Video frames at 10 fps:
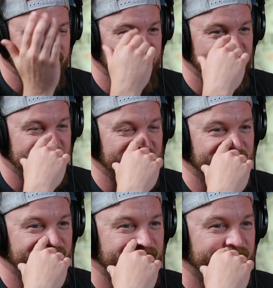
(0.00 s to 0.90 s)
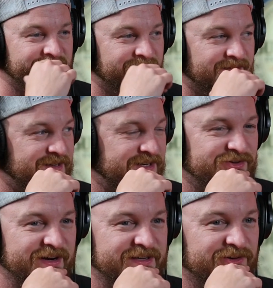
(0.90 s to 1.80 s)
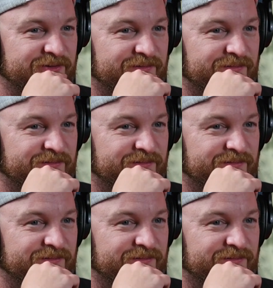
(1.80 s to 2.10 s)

guy died because he drank so.